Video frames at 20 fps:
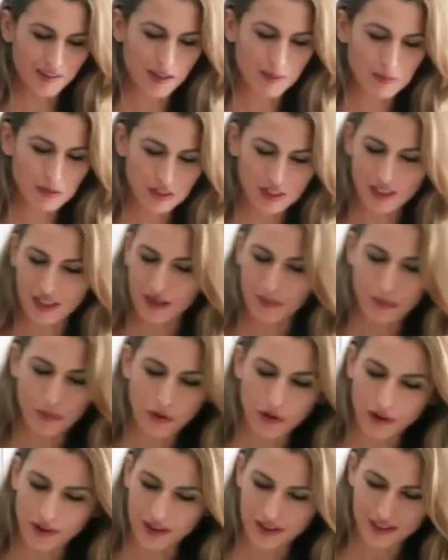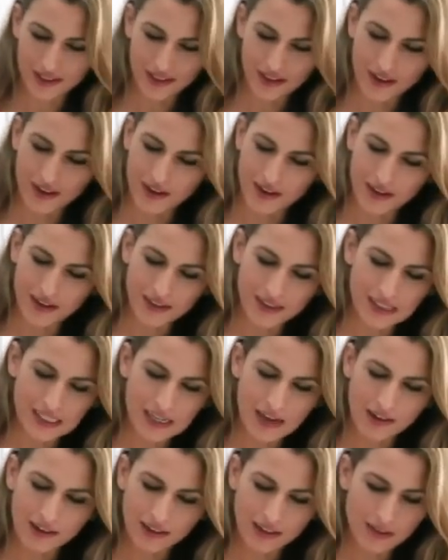I'm just going to pour this on. It's
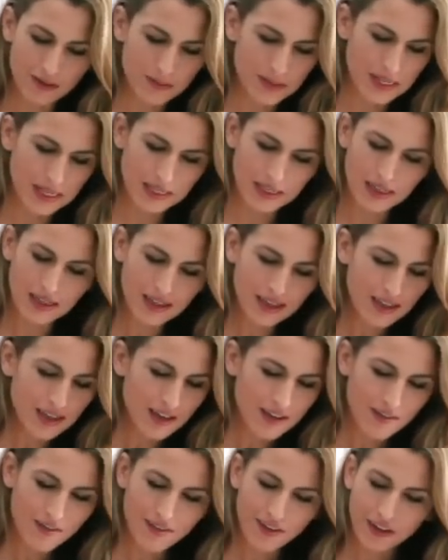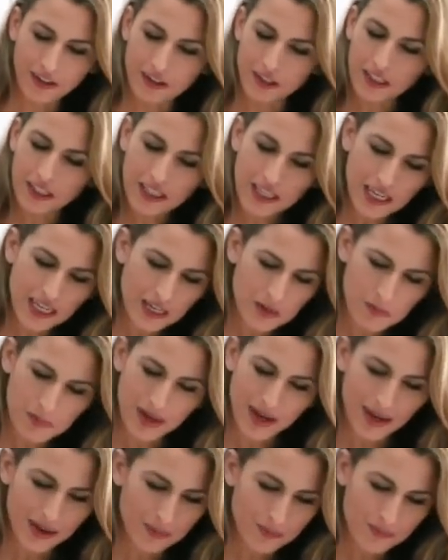not going to be very clean,
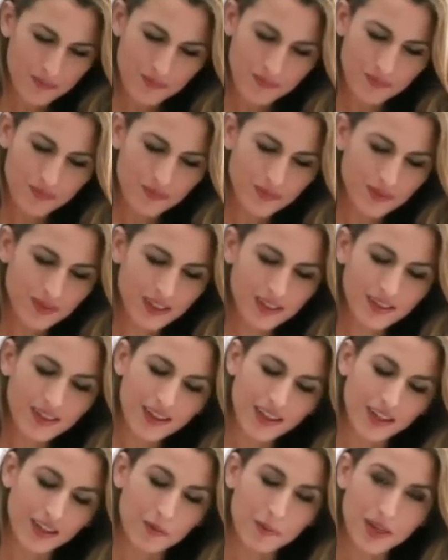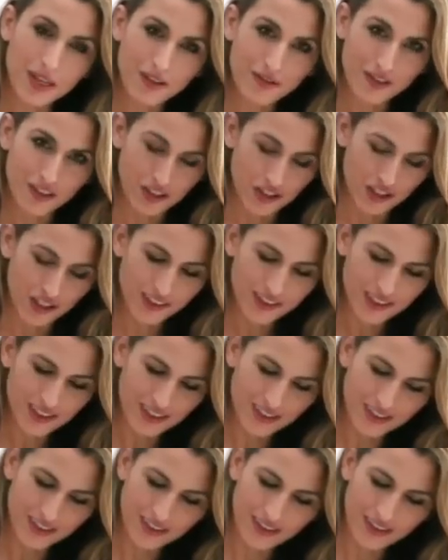but it'll be efficient.